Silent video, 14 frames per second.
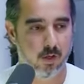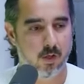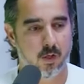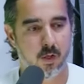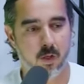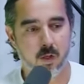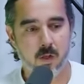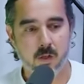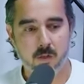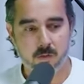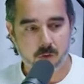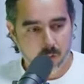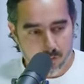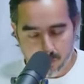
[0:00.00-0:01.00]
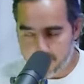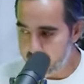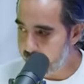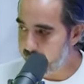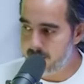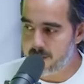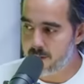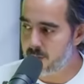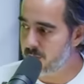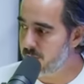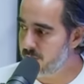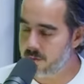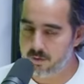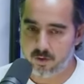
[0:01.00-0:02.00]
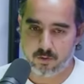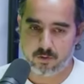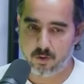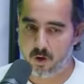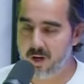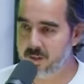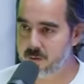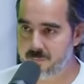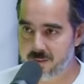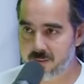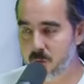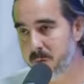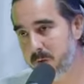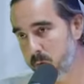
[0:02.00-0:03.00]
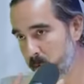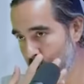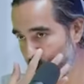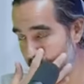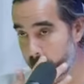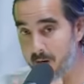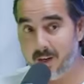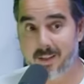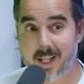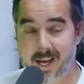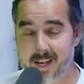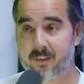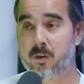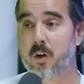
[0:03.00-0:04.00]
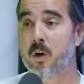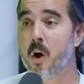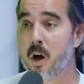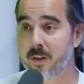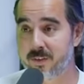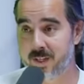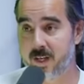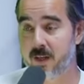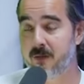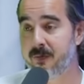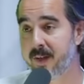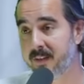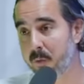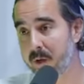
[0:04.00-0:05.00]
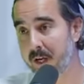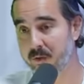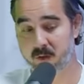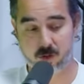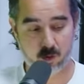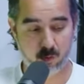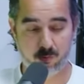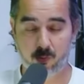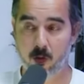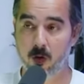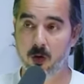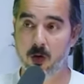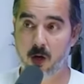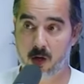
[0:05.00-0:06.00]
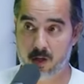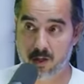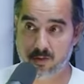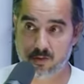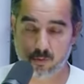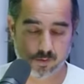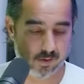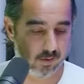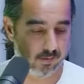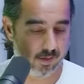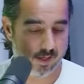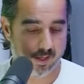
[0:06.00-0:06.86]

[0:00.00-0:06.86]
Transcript: Okay. So you can get in there and there's all kinds of things that we do with our clients, our content, and the things that we actually do for our customers.